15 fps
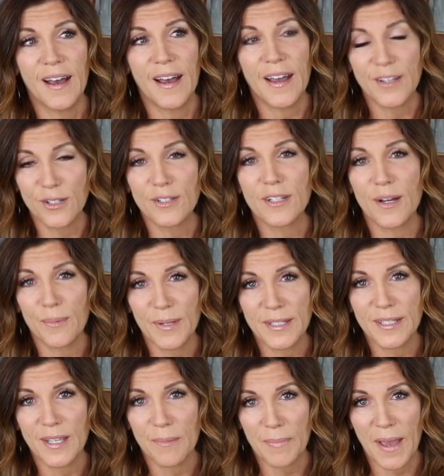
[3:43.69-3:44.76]
I could not wait
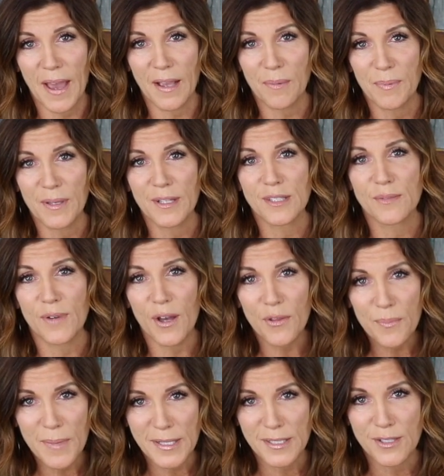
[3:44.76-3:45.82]
to get back because of all
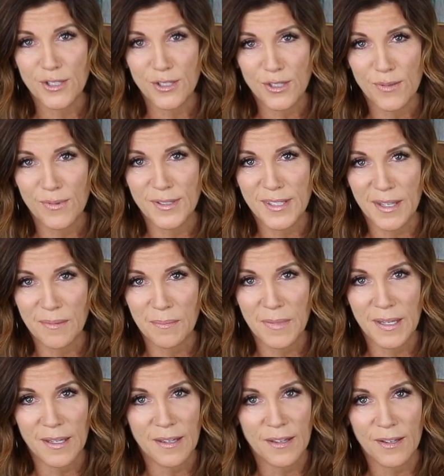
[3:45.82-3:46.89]
the messages you've sent
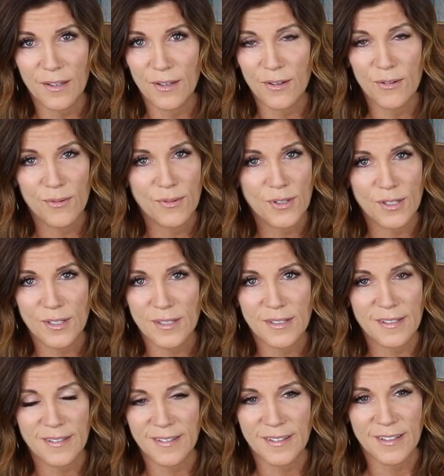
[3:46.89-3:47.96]
me. You're
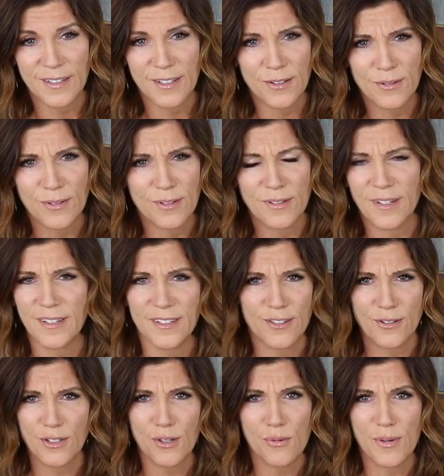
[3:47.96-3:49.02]

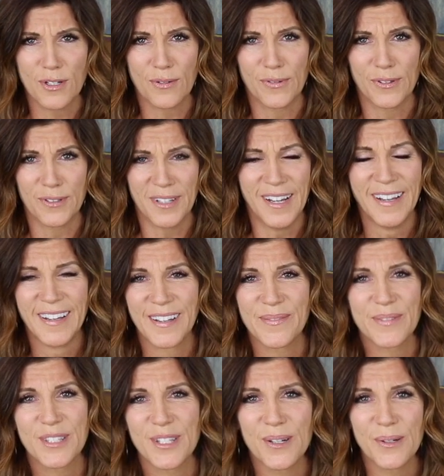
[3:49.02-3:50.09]
so wonderful.
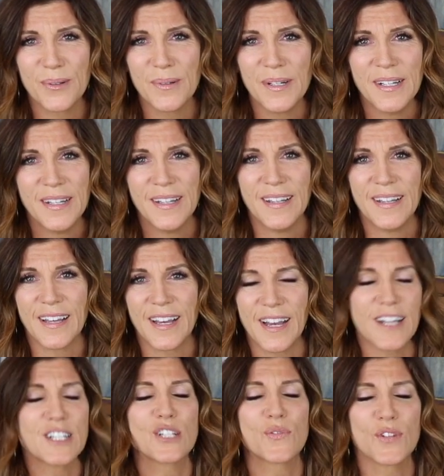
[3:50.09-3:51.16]

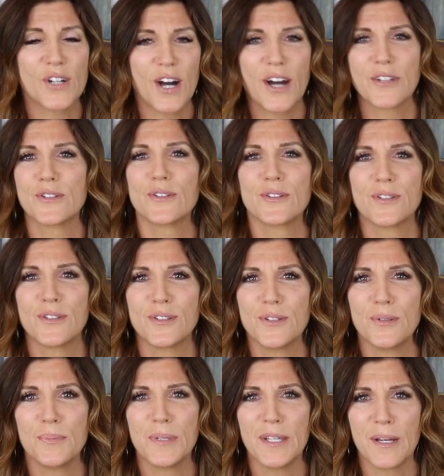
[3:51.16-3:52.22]
I just feel honored
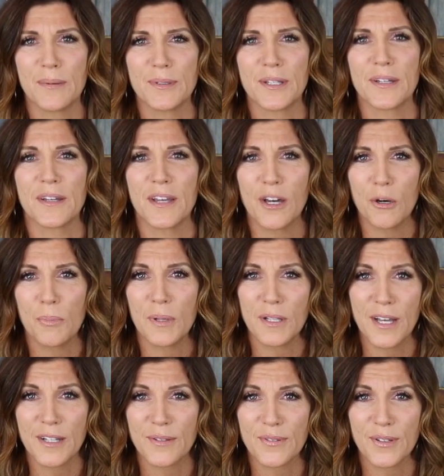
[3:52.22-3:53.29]
to be able to help a
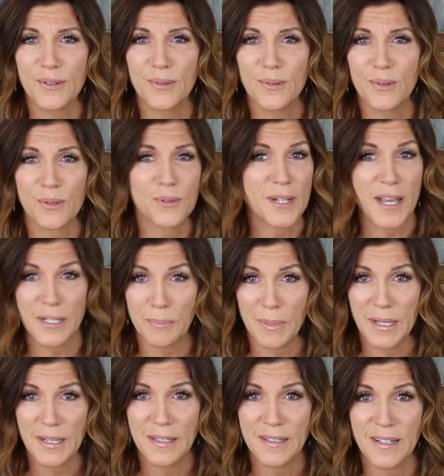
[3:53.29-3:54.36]
lot of you learn how to
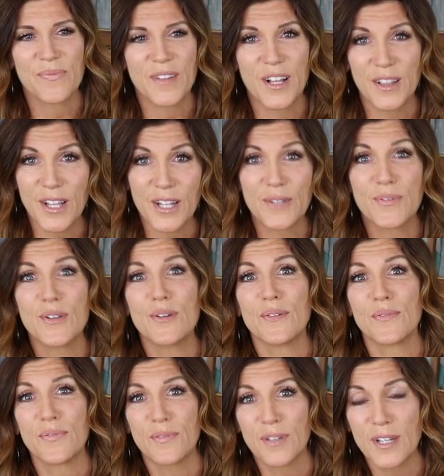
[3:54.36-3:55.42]
paint. A lot of you
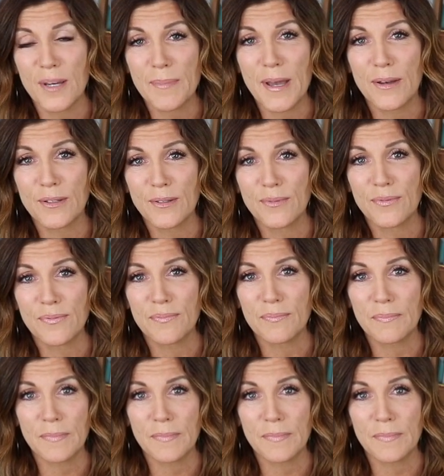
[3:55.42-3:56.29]
have come out of